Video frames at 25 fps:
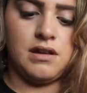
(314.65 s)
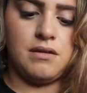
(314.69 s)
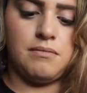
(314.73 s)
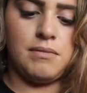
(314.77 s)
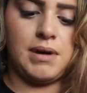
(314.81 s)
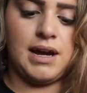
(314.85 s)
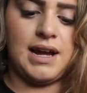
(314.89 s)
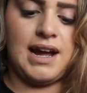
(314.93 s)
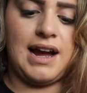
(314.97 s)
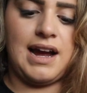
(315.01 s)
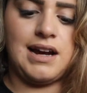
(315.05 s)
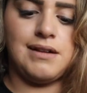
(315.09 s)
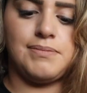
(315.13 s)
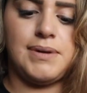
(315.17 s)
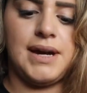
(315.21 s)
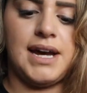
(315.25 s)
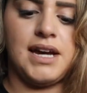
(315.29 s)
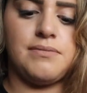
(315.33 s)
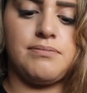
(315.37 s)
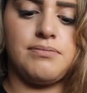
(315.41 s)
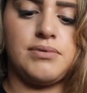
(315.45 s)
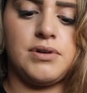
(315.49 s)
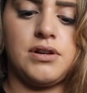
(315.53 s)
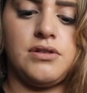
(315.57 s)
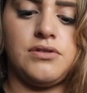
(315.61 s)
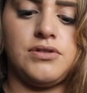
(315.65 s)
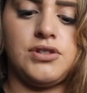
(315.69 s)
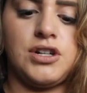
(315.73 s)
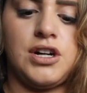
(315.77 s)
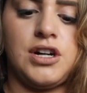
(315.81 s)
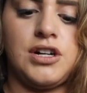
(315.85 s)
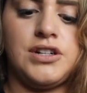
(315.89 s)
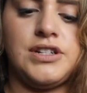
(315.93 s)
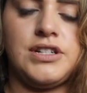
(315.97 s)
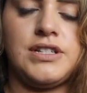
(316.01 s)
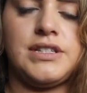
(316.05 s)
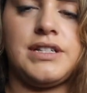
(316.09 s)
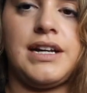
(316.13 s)
My iPad Pro
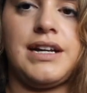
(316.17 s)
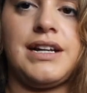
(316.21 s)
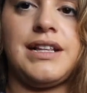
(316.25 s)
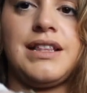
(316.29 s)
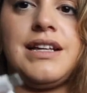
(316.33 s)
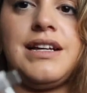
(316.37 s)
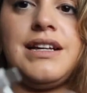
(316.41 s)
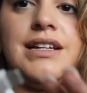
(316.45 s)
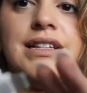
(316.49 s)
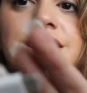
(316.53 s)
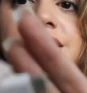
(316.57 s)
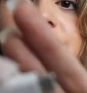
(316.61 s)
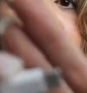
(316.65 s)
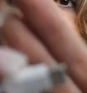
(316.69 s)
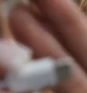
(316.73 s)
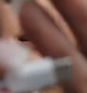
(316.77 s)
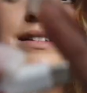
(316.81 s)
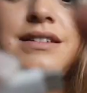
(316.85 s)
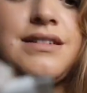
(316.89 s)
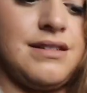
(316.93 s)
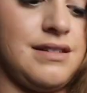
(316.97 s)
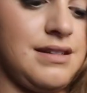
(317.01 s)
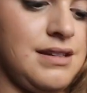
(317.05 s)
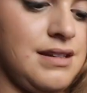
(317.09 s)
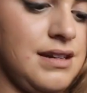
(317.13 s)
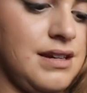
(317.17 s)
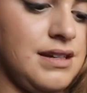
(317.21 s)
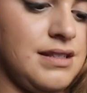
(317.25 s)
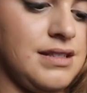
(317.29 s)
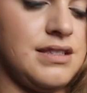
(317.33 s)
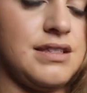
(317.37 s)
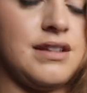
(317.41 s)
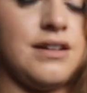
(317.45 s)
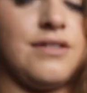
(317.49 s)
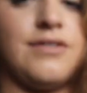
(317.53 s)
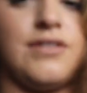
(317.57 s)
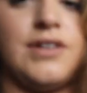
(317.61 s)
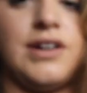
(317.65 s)
charges like this. It's
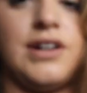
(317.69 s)
so